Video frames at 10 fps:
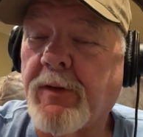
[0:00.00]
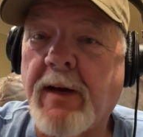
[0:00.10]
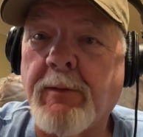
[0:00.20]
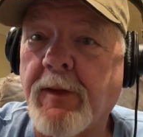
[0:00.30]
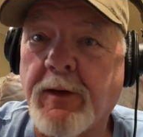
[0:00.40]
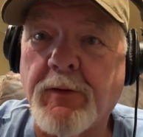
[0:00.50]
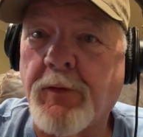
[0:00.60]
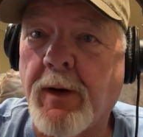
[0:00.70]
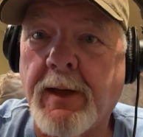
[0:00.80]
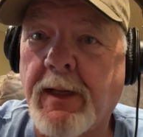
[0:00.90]
Everything's
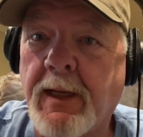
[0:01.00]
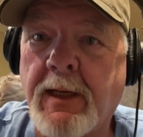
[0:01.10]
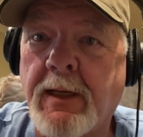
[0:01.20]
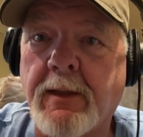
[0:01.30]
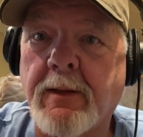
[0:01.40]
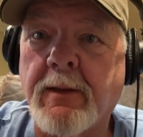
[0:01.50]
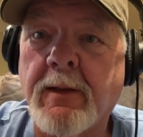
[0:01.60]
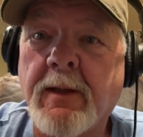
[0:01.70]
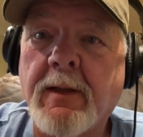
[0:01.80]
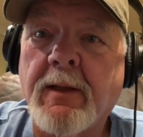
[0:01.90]
trying to eat it.
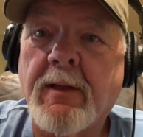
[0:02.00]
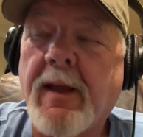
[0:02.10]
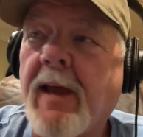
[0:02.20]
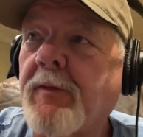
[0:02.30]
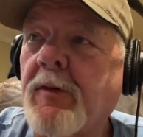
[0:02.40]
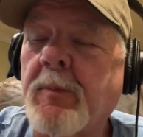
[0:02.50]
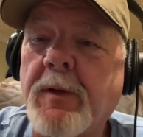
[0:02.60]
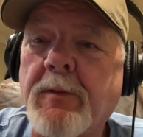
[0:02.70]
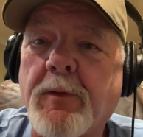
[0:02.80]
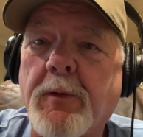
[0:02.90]
They have to
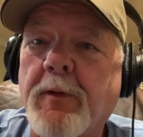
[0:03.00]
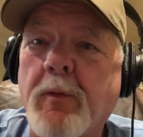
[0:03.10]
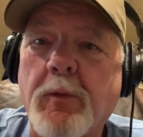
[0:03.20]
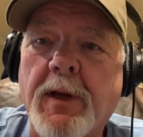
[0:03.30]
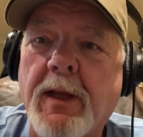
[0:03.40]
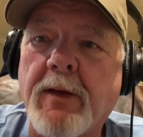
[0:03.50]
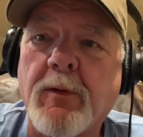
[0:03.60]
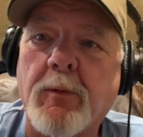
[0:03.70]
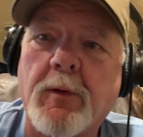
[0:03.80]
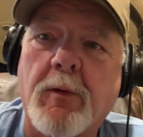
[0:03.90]
spend 3 or 4 days
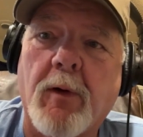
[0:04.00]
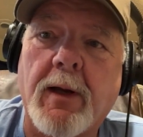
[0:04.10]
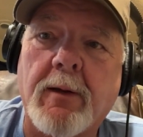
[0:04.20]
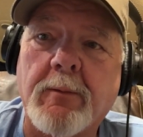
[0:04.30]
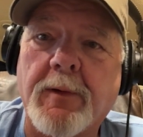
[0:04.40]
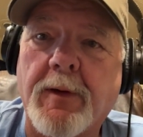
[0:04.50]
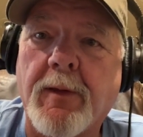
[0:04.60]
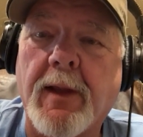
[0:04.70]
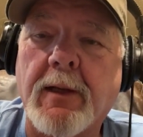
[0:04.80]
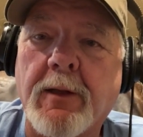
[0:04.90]
on the ground when they're
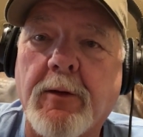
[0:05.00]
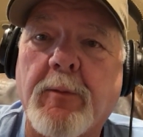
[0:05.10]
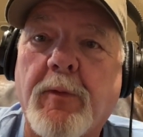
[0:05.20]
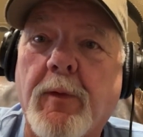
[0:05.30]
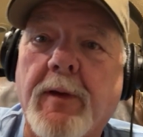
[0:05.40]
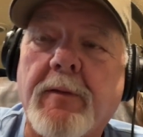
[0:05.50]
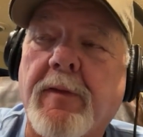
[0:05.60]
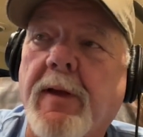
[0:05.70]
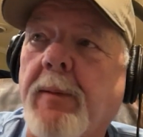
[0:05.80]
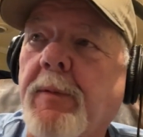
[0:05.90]
that little before they can
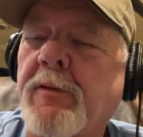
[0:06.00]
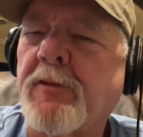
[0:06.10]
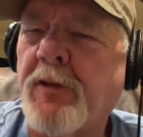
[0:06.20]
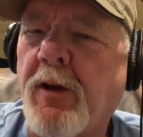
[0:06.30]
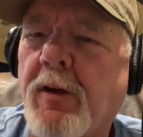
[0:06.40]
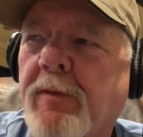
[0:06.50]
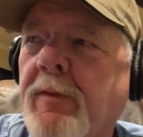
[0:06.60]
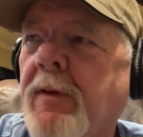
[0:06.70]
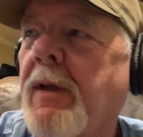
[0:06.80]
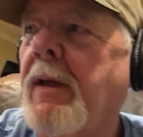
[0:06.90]
fly. It's tough.
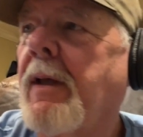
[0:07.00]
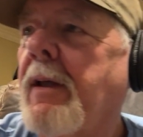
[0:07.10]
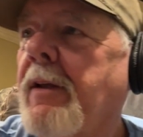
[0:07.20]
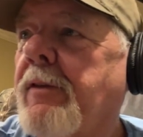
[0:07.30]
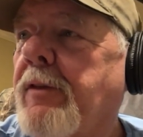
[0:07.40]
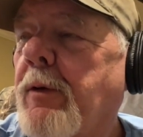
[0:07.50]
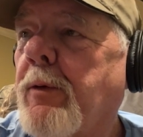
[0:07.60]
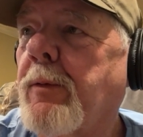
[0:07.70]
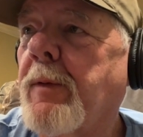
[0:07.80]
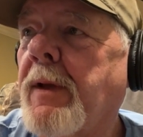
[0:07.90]

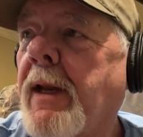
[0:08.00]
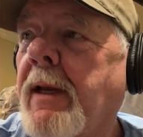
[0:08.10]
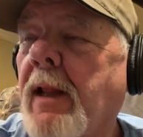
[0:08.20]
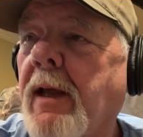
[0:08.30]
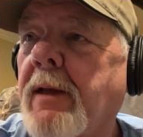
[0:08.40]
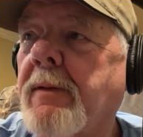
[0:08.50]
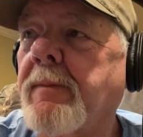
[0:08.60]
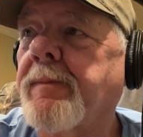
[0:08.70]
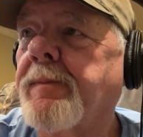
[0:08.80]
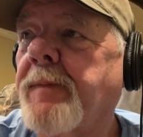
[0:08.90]
So it ain't like,
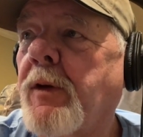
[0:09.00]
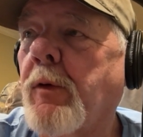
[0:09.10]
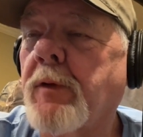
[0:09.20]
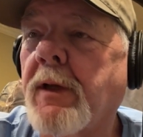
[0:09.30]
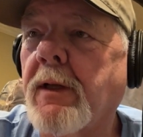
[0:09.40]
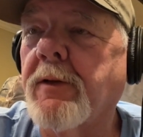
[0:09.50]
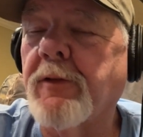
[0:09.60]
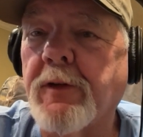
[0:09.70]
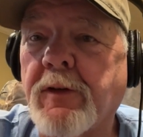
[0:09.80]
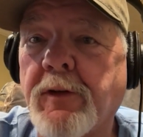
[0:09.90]
you know, killing
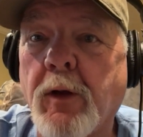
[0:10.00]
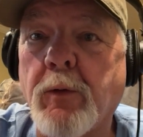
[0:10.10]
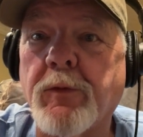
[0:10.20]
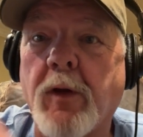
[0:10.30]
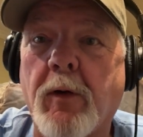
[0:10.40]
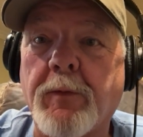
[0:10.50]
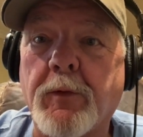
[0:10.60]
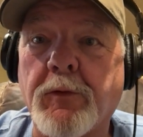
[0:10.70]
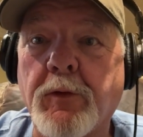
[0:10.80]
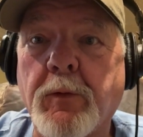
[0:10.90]
6 does off
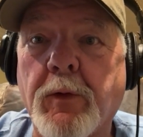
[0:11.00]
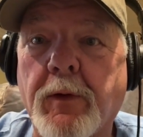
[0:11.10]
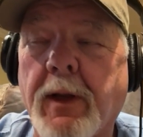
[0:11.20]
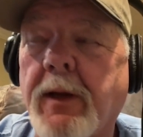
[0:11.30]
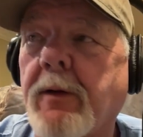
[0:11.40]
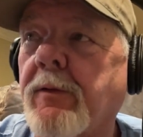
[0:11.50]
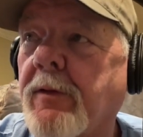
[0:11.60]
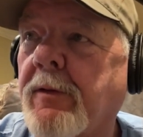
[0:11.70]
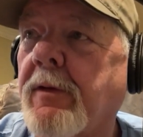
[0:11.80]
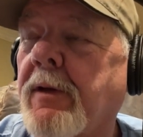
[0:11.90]
your 200 acres.
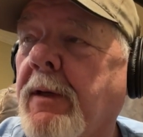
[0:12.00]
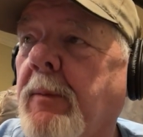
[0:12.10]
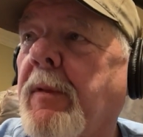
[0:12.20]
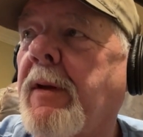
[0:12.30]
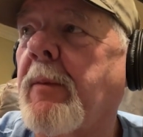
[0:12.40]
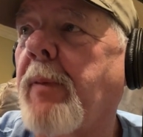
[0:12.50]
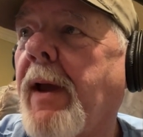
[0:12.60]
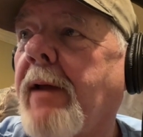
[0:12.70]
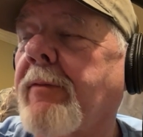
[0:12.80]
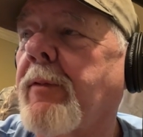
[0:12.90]
It can be
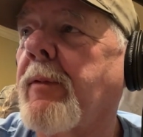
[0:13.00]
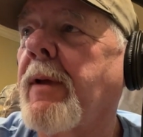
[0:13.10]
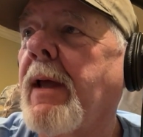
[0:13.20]
impactful.